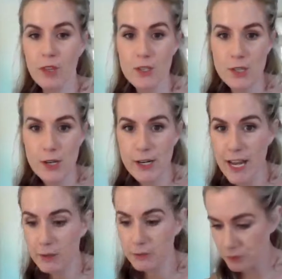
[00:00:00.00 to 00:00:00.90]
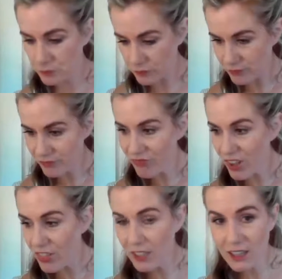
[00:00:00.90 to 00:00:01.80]
So now,
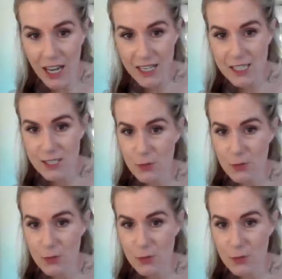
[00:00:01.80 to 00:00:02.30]
the last